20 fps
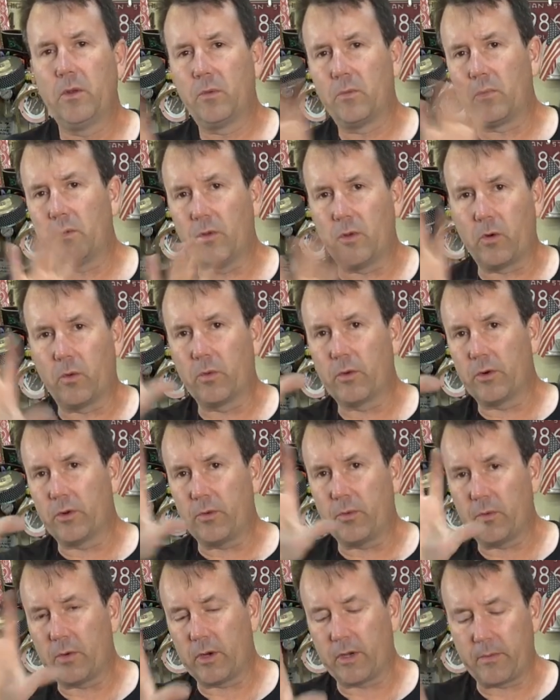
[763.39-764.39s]
will know where
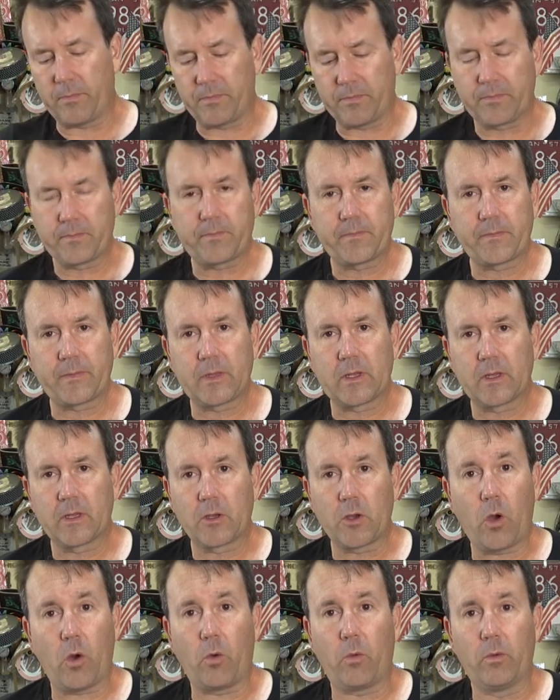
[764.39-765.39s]
to
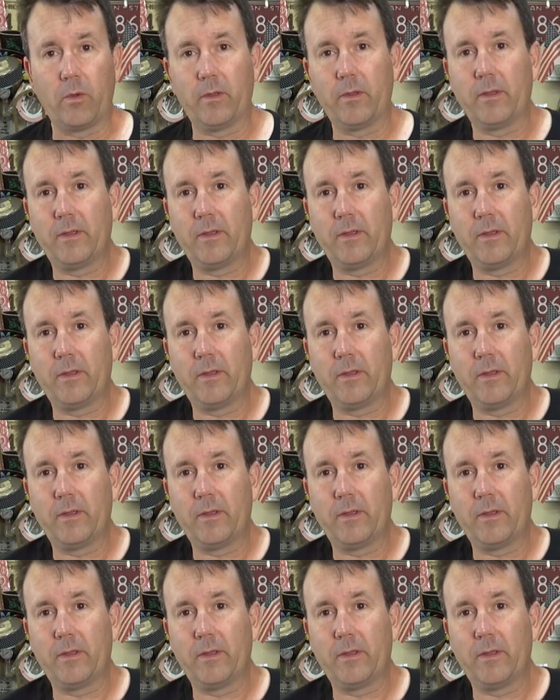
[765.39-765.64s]
go